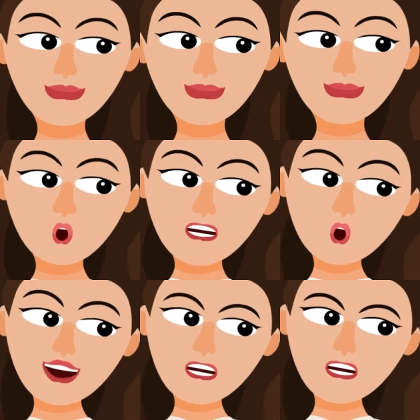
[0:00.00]
You need to
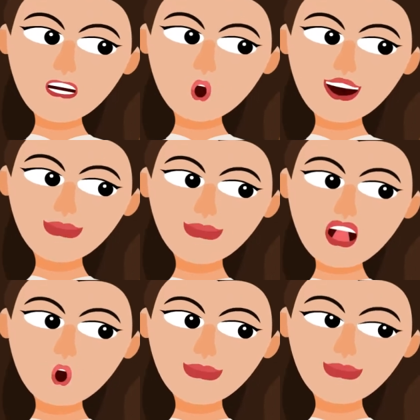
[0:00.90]
gather
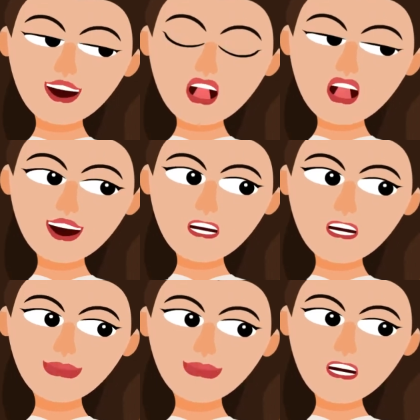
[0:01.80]
information from a
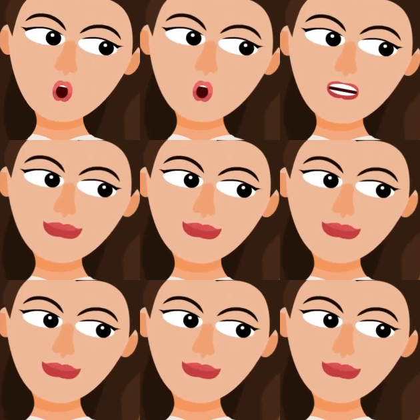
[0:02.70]
reliable source